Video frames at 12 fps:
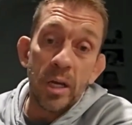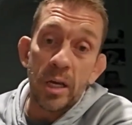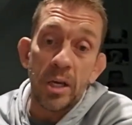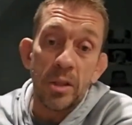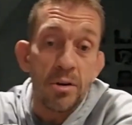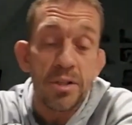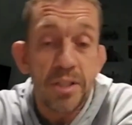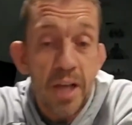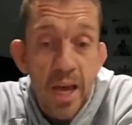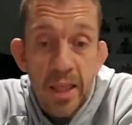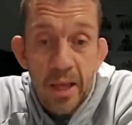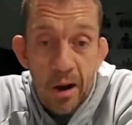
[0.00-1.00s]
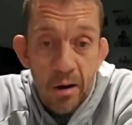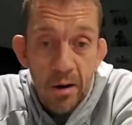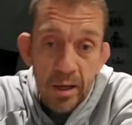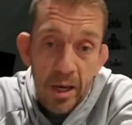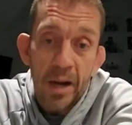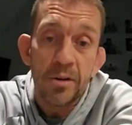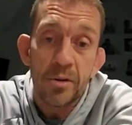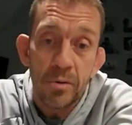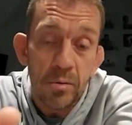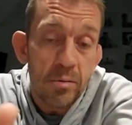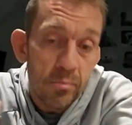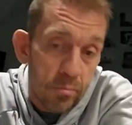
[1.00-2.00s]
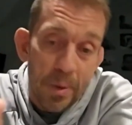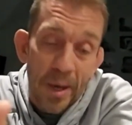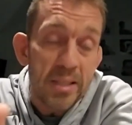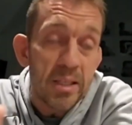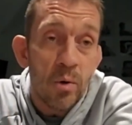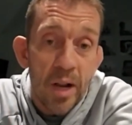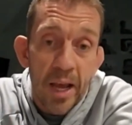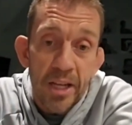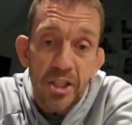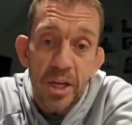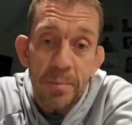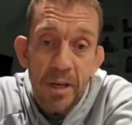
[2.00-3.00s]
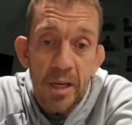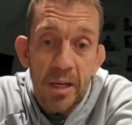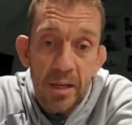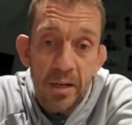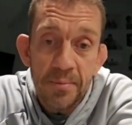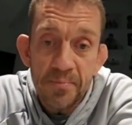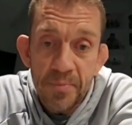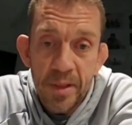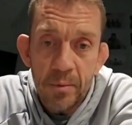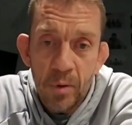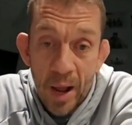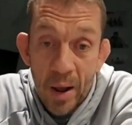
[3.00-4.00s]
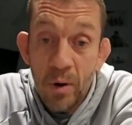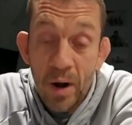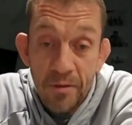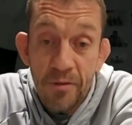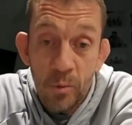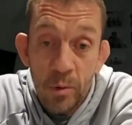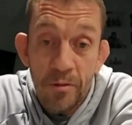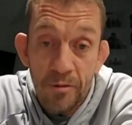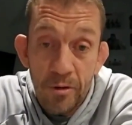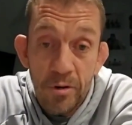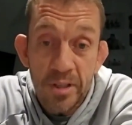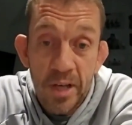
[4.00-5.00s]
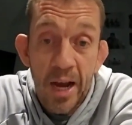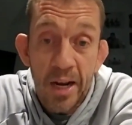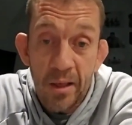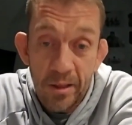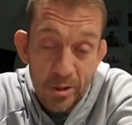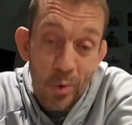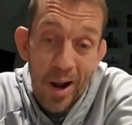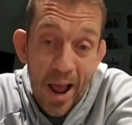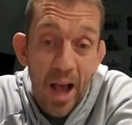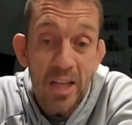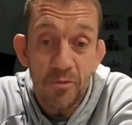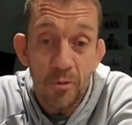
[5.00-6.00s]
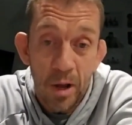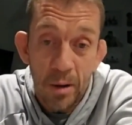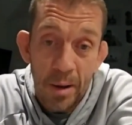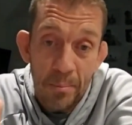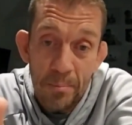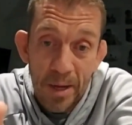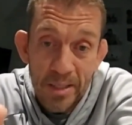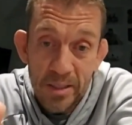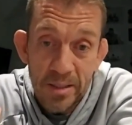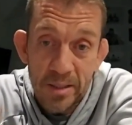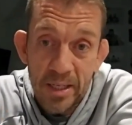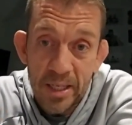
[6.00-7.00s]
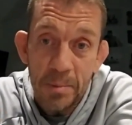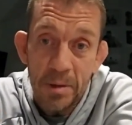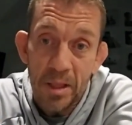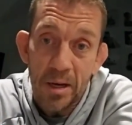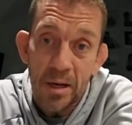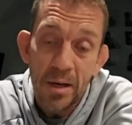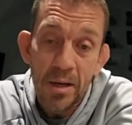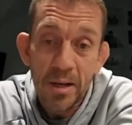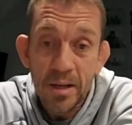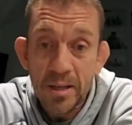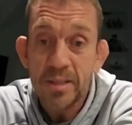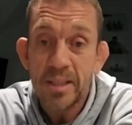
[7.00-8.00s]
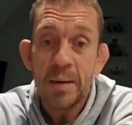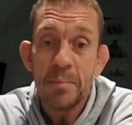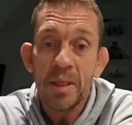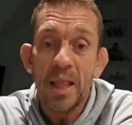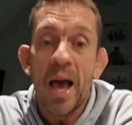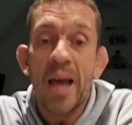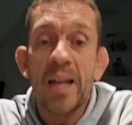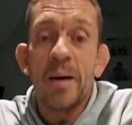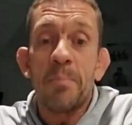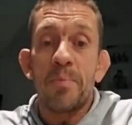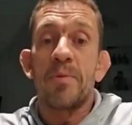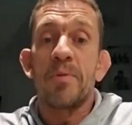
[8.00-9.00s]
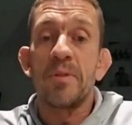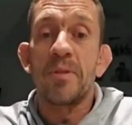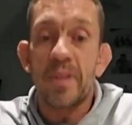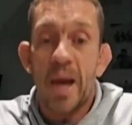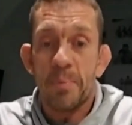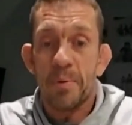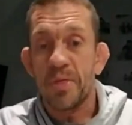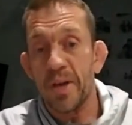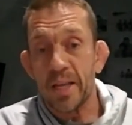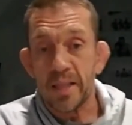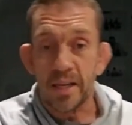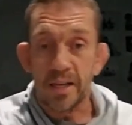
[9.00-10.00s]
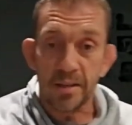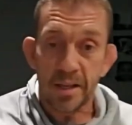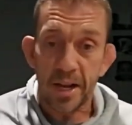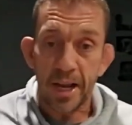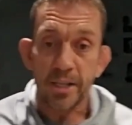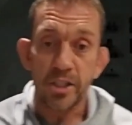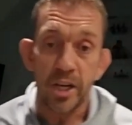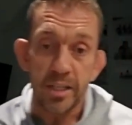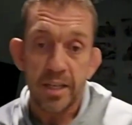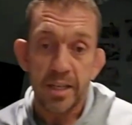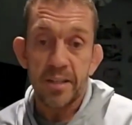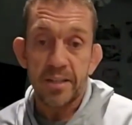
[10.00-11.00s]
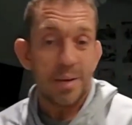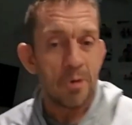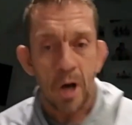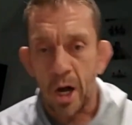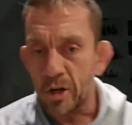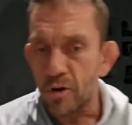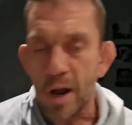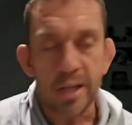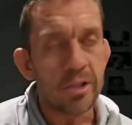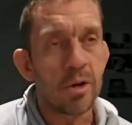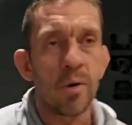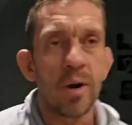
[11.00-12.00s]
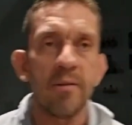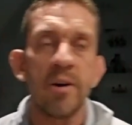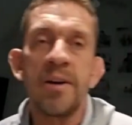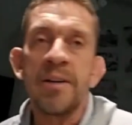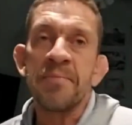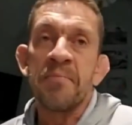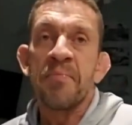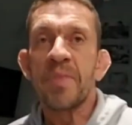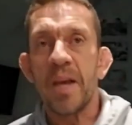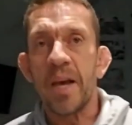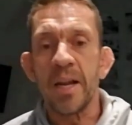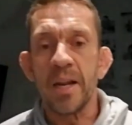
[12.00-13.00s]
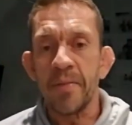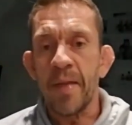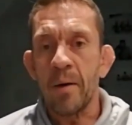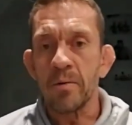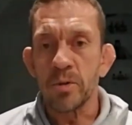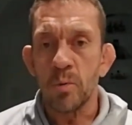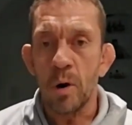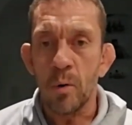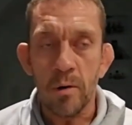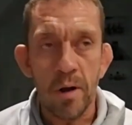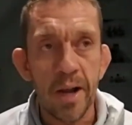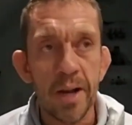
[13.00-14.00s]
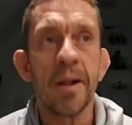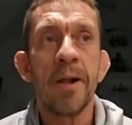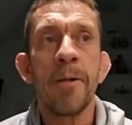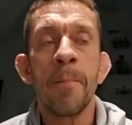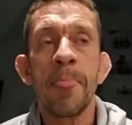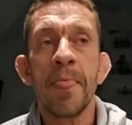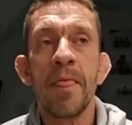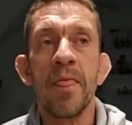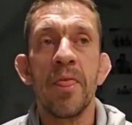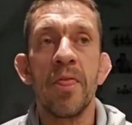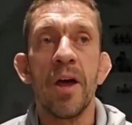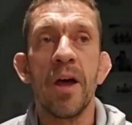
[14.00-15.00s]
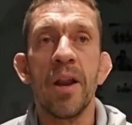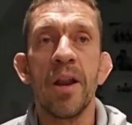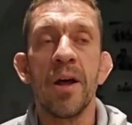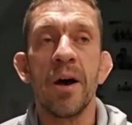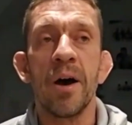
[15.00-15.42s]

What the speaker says: either stay there, kind of do basically what AJ McKee did when we first signed. That's what I asked for. I basically said, give me the same lineup type of thing that AJ did, same contract, whatever, and that was where we were headed. Then